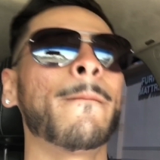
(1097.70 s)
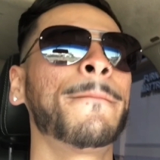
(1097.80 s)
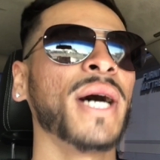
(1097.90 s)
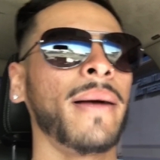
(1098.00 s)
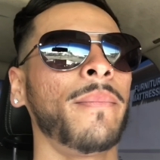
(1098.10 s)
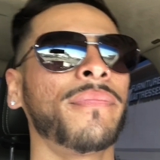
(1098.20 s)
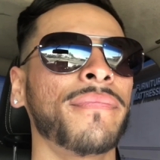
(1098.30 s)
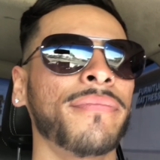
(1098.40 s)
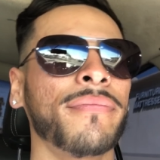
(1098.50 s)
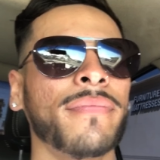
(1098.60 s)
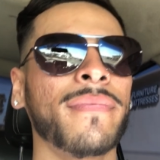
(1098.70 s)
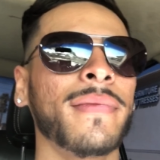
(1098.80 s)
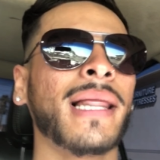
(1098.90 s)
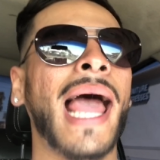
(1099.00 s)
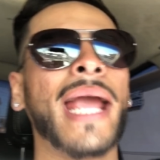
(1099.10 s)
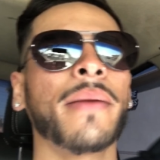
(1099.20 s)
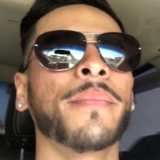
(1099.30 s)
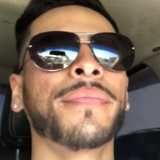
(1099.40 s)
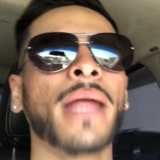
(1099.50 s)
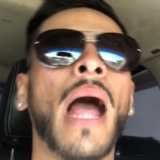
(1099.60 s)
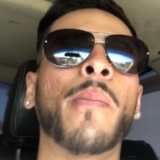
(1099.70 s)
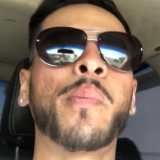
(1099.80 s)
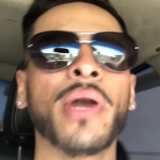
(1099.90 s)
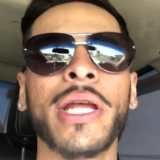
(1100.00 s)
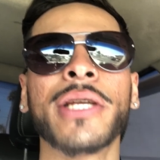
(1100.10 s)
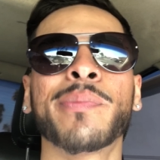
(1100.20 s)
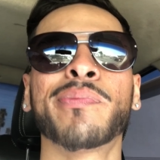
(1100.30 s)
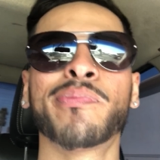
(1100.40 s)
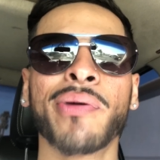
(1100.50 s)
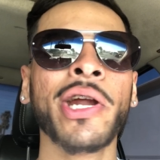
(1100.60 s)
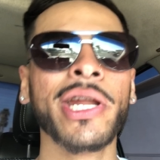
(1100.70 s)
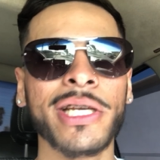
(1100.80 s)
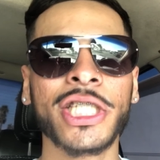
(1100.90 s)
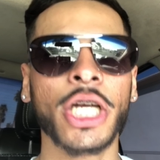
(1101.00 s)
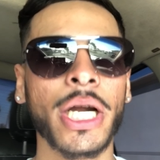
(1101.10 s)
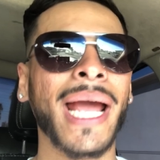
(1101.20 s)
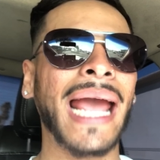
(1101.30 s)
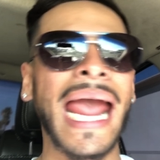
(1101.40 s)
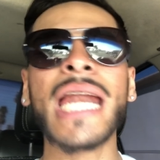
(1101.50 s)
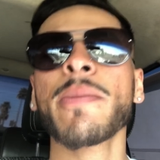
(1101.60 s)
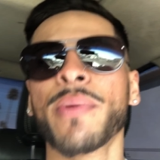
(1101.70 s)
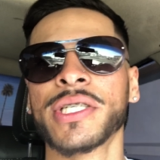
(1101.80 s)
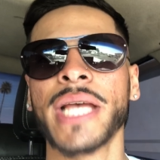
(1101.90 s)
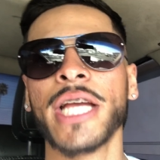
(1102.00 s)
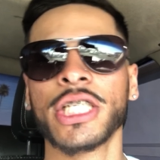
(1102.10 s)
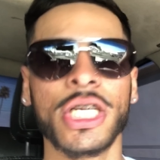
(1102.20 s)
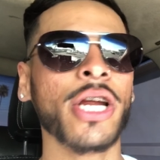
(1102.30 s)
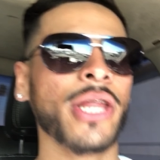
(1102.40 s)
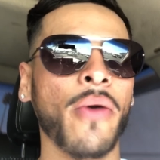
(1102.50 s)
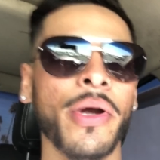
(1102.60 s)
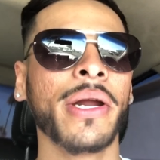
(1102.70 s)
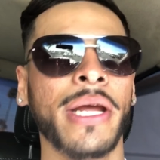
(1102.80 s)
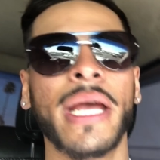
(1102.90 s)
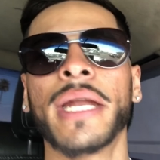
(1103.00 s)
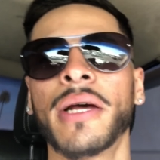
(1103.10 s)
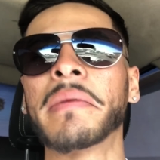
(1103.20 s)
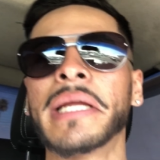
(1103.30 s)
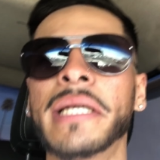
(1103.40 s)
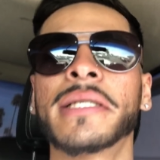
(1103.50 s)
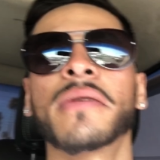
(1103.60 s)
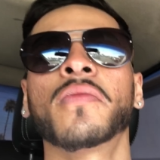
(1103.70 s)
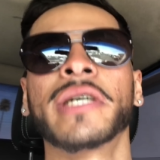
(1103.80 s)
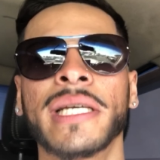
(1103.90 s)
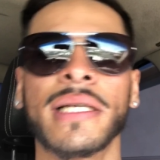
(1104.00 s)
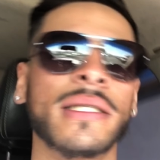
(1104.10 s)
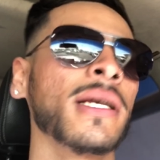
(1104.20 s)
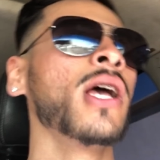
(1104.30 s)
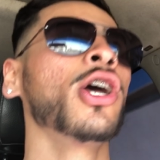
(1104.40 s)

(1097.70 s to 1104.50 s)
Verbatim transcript: But like, I'm pretty pretty sure, like 80% sure that we're gonna end up eating some wings.